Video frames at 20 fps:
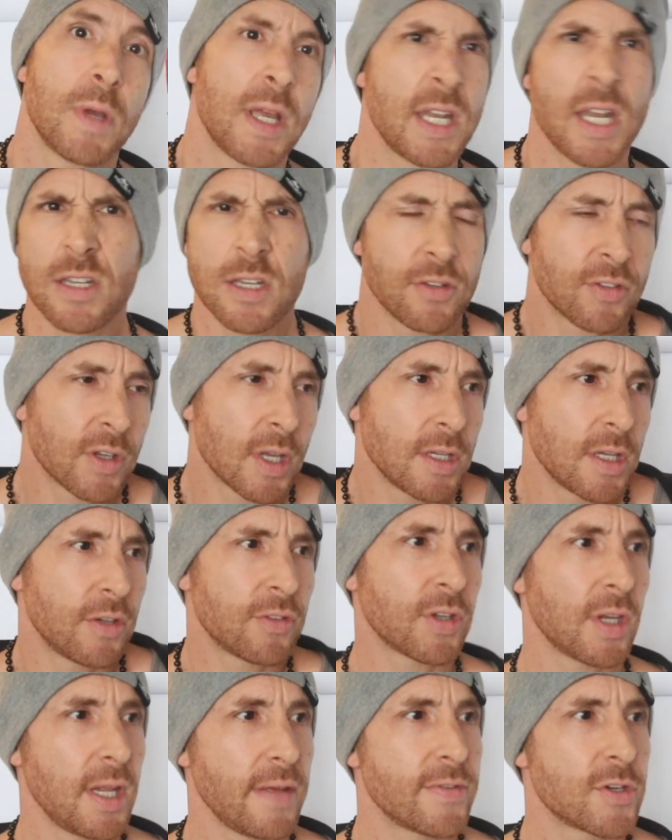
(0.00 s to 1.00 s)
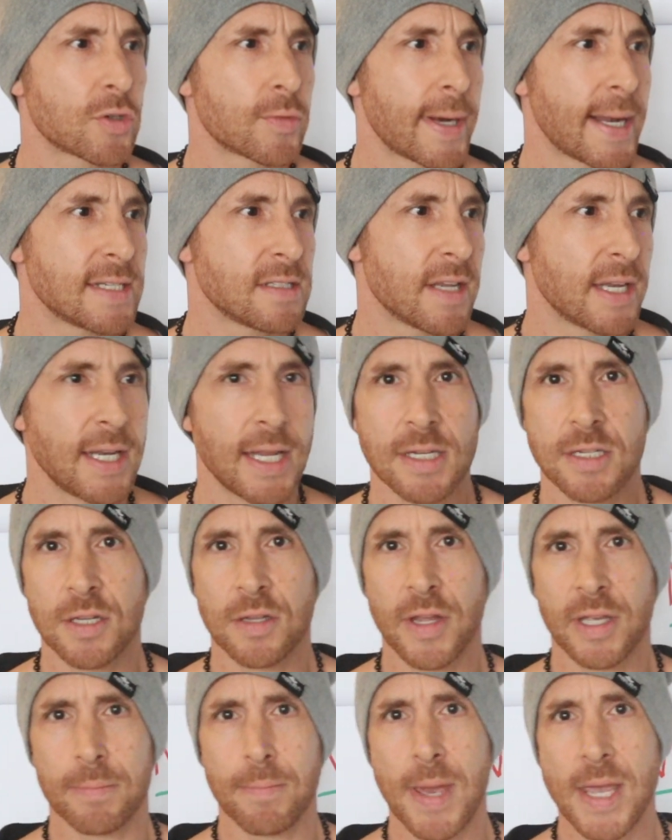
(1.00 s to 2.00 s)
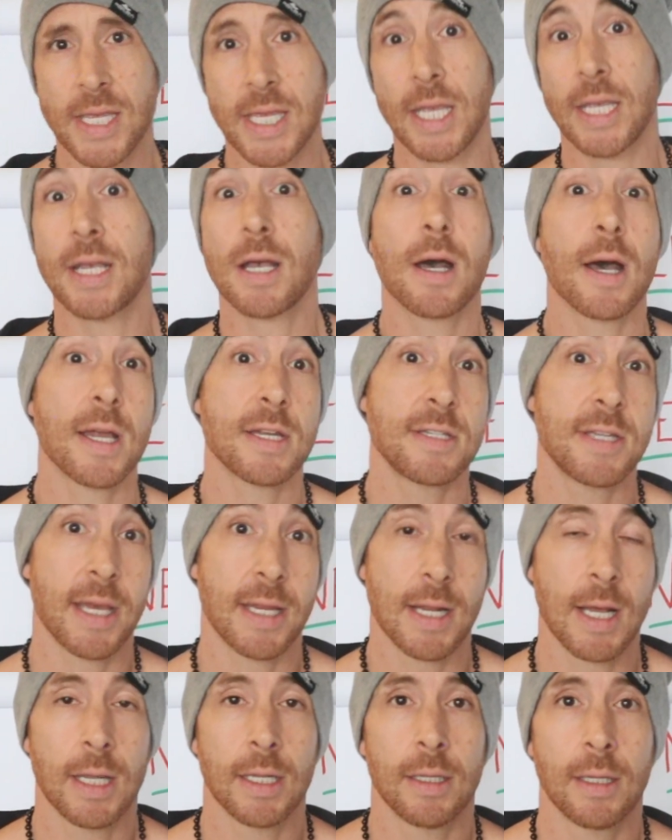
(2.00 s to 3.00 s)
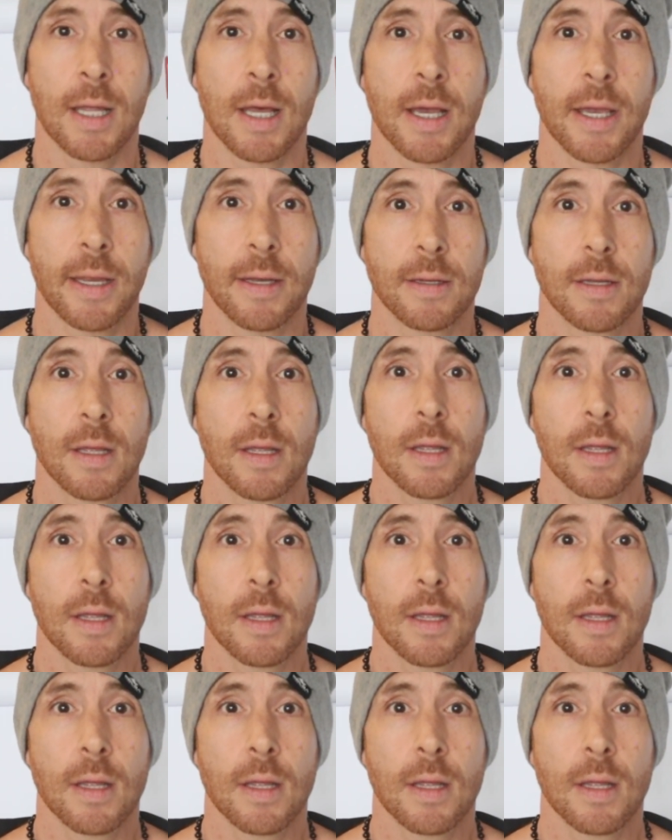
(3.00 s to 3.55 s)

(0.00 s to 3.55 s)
And this could even translate into like making content online.